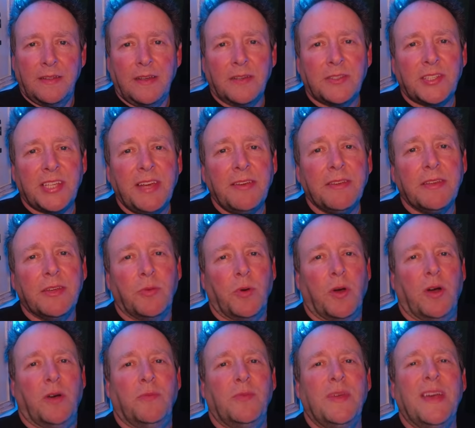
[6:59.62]
I'll tell you
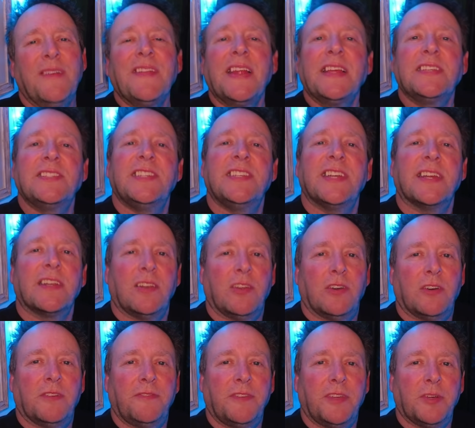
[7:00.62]
what, we haven't actually done a
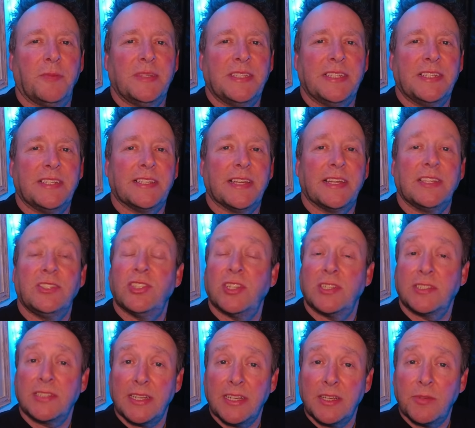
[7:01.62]
lot of filming today. Shall
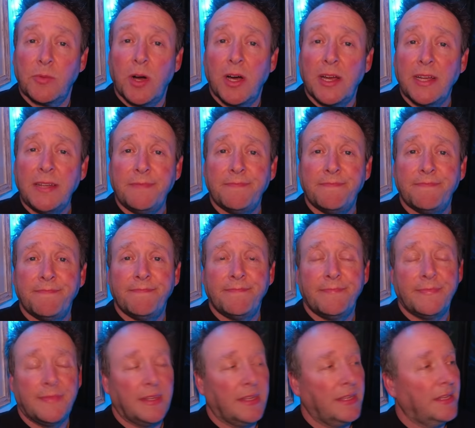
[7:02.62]
I tell you why?
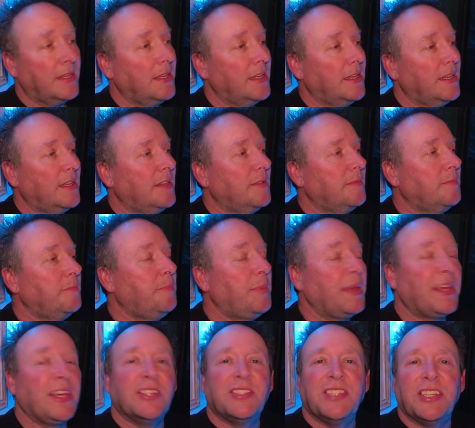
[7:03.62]

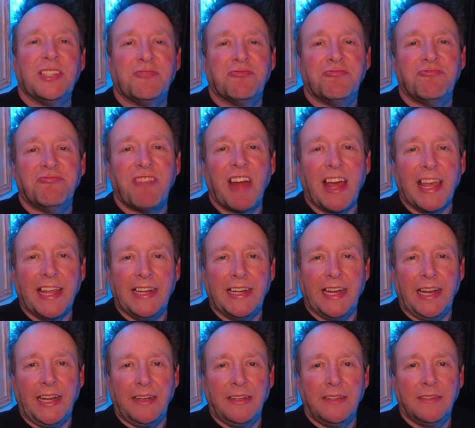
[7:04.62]
Because it's
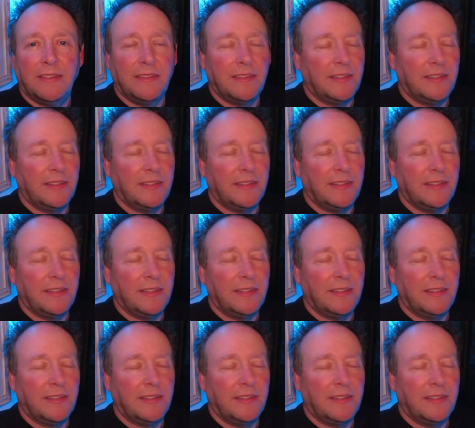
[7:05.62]
raining.